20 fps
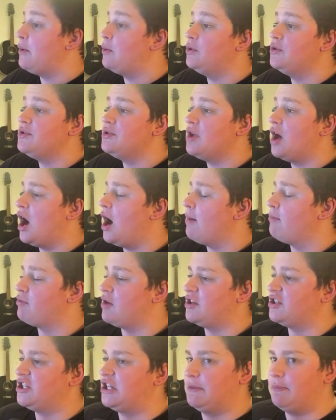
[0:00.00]
will not
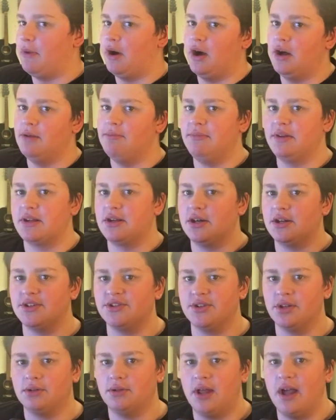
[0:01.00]
press the button because
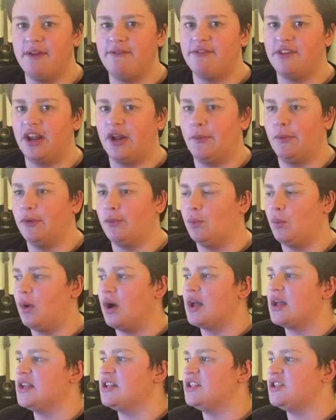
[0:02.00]
the life that I would
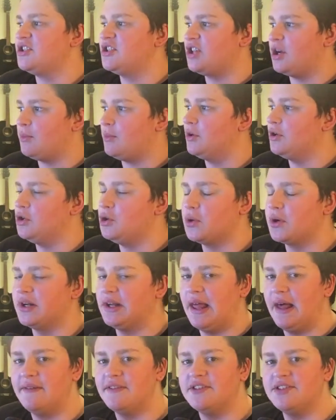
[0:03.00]
want is someone who can
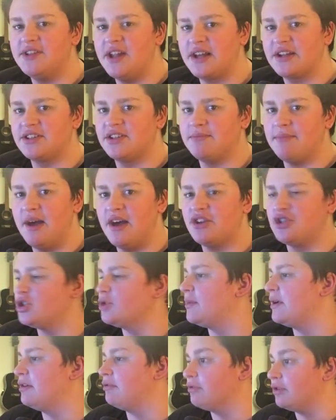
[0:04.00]
have sex and
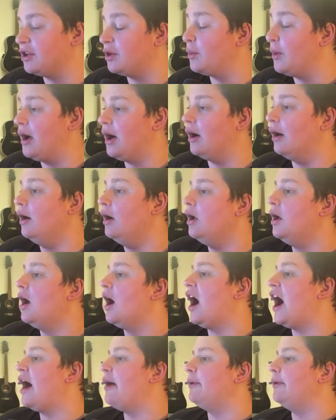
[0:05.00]
masturbate really well.
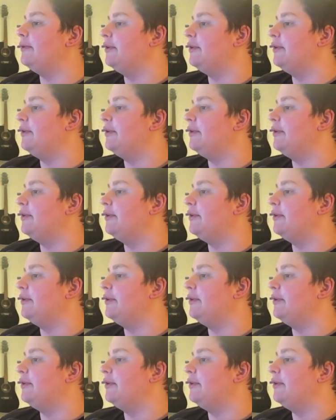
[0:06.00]
I will